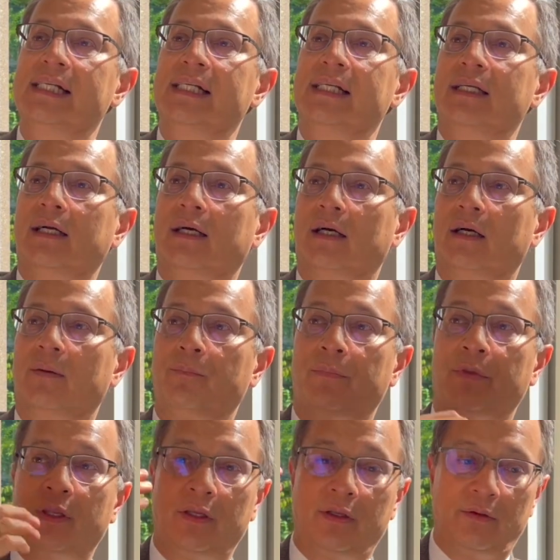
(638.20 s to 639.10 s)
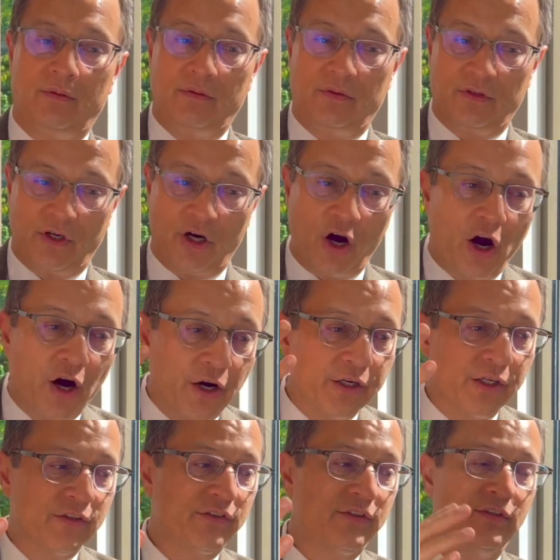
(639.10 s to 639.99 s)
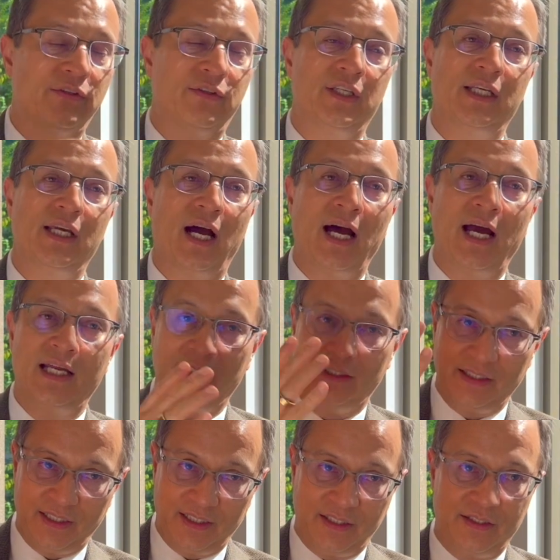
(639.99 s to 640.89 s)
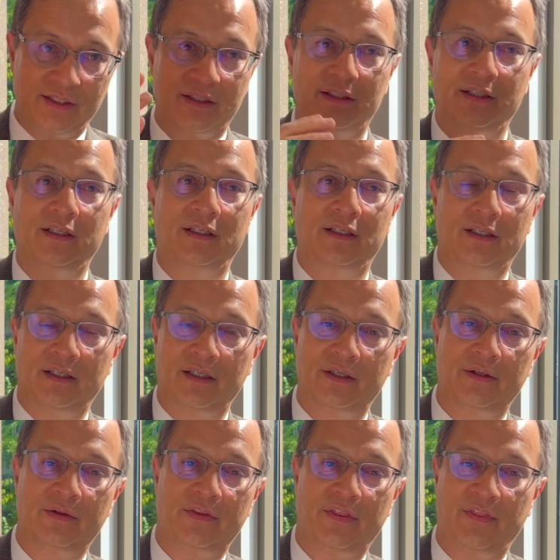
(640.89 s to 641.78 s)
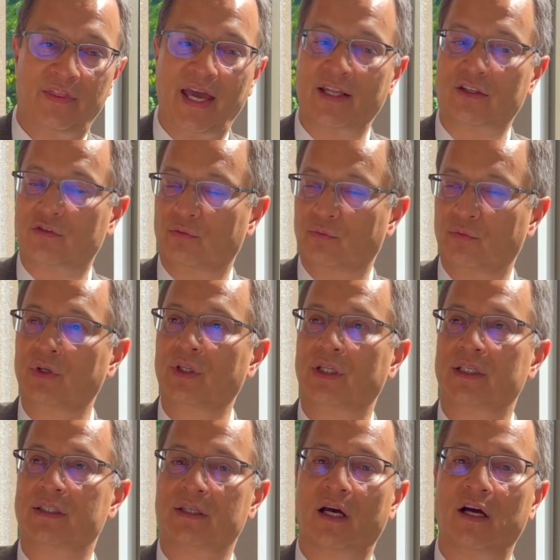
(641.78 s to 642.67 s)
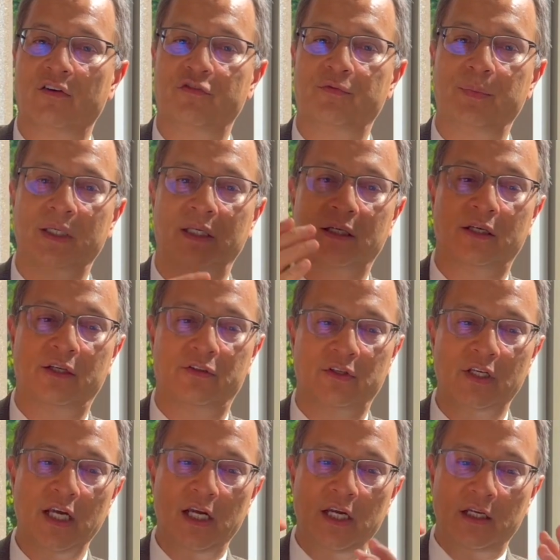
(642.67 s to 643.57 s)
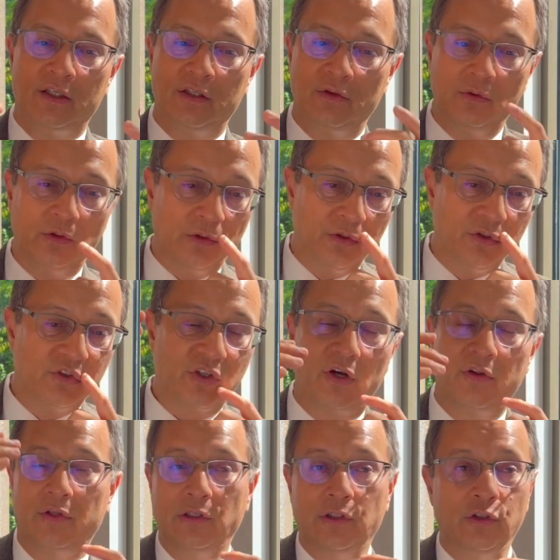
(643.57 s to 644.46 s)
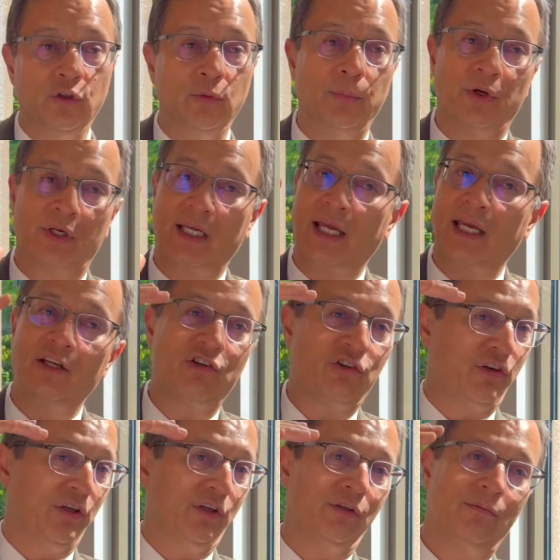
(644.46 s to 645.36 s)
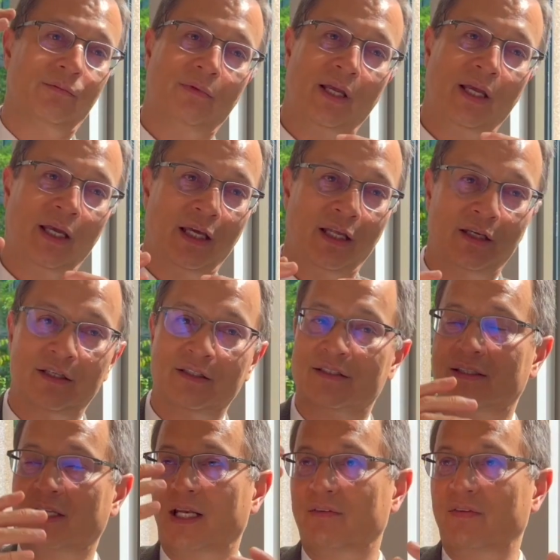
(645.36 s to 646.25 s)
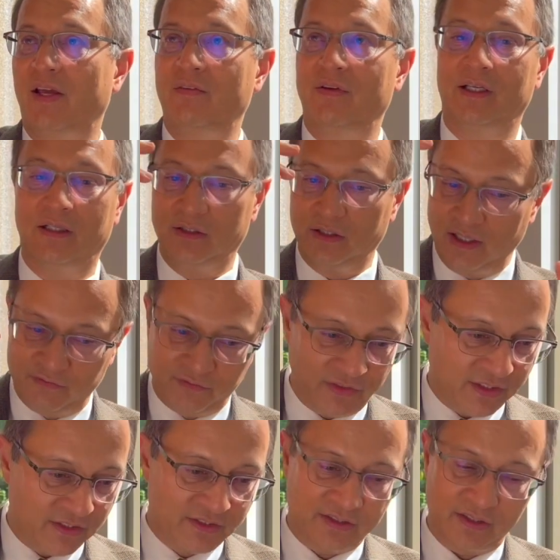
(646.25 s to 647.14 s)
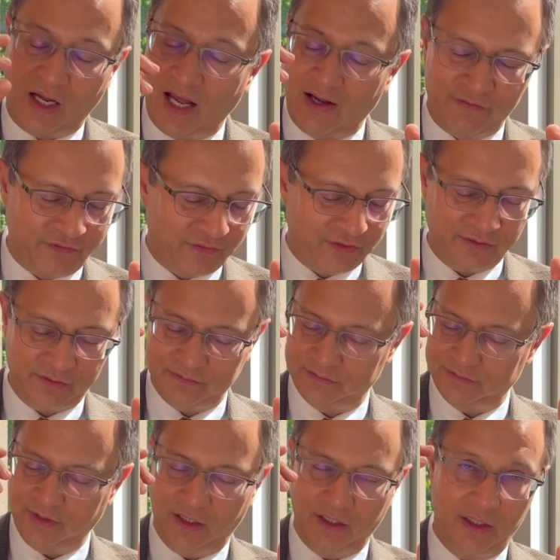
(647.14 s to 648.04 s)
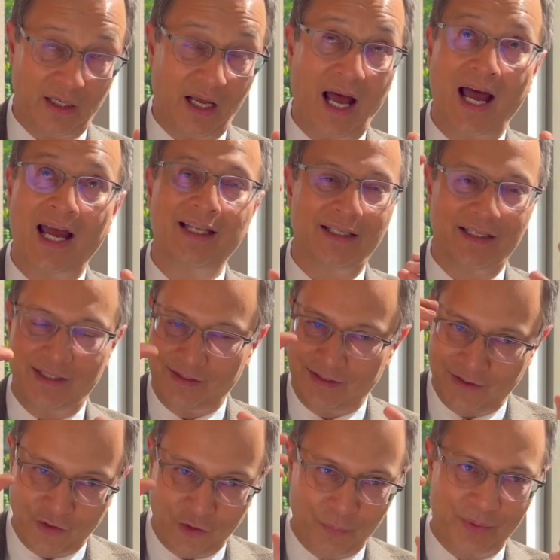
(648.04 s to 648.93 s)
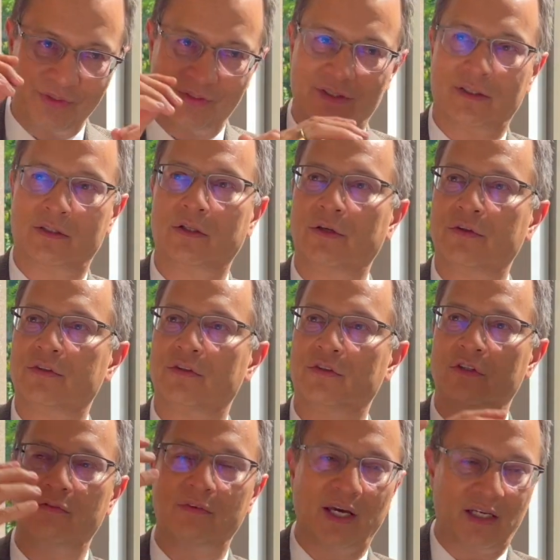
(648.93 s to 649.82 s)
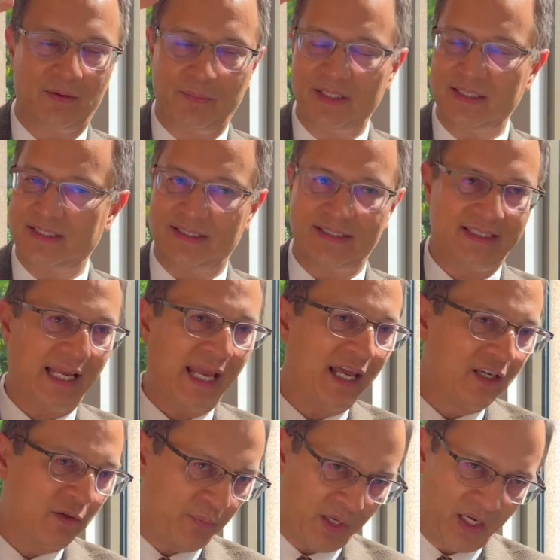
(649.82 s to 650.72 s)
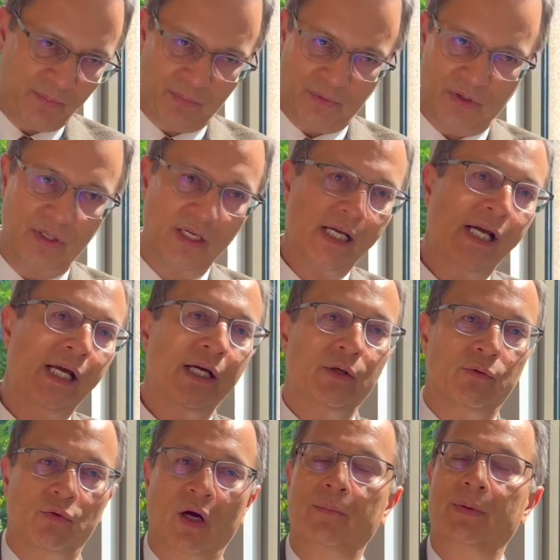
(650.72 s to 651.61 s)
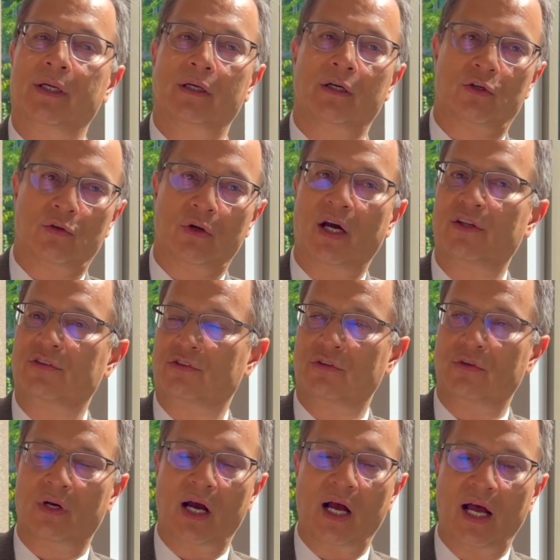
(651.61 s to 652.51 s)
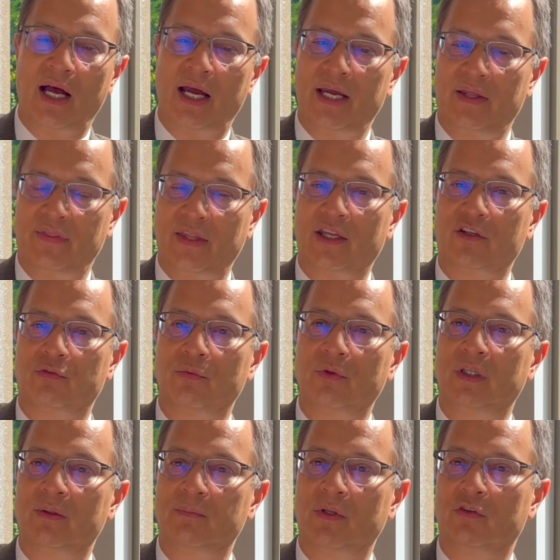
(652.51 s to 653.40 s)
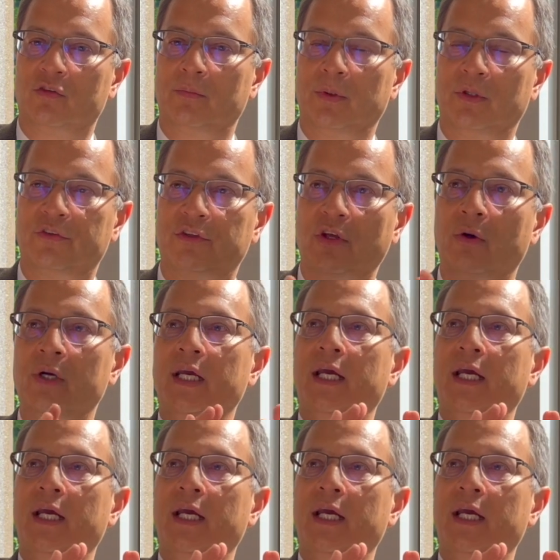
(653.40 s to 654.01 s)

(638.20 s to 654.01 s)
The hardest is the eyelid. That's really tough because you lose all the lubrication, and instead of having a lovely soft eyelid that opens and closes, you've got a piece of sandpaper rubbing across your eye, and that's really miserable. So